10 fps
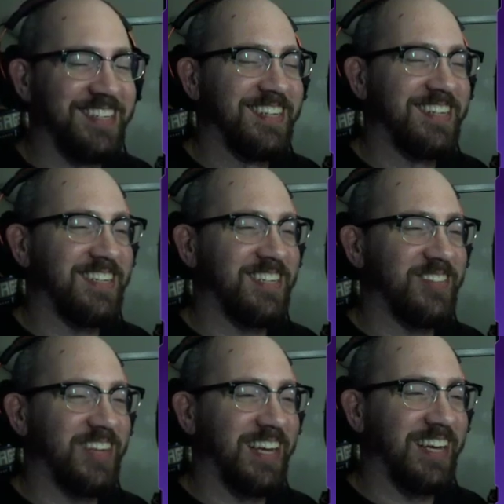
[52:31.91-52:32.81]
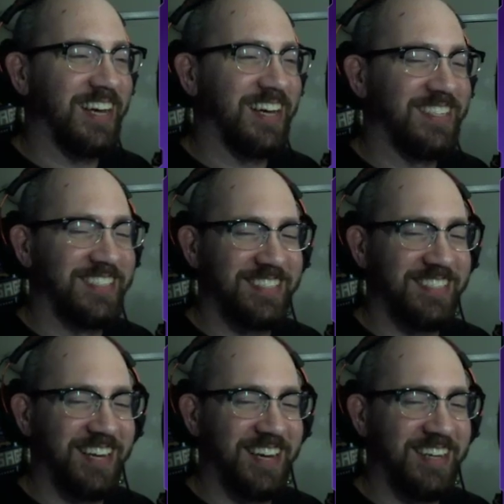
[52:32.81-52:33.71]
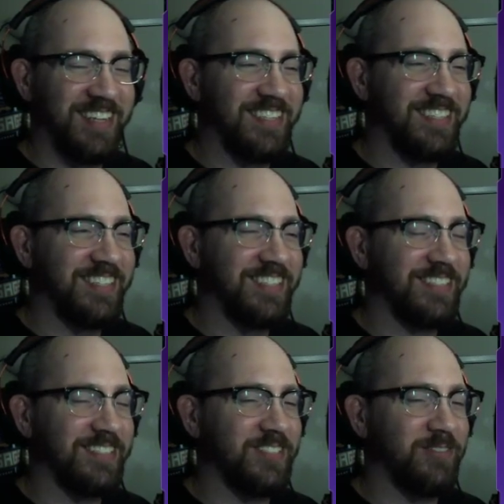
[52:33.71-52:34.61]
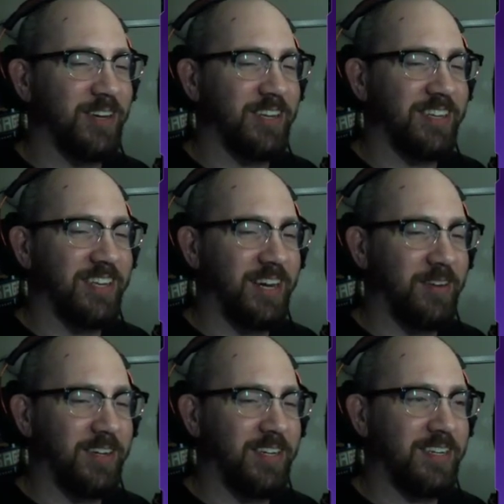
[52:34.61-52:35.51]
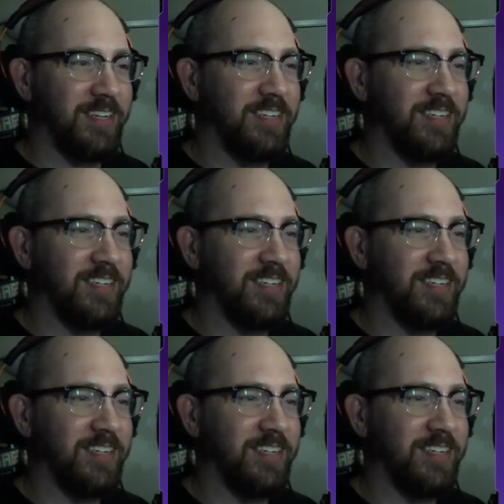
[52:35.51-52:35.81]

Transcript: Oh my god, this guy. This fucking guy right here.